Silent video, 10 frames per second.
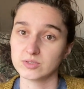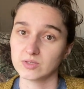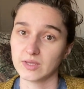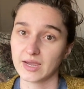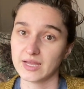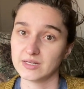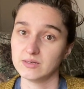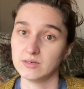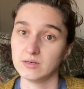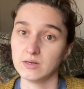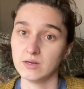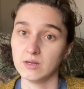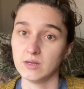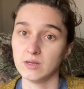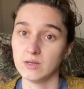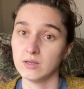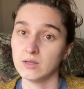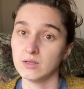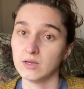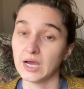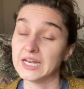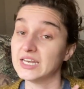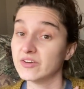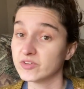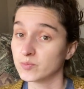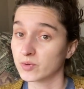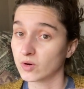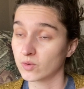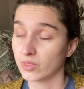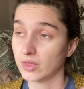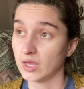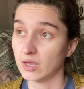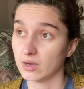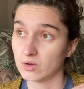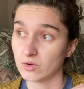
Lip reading: So, like, I never broke the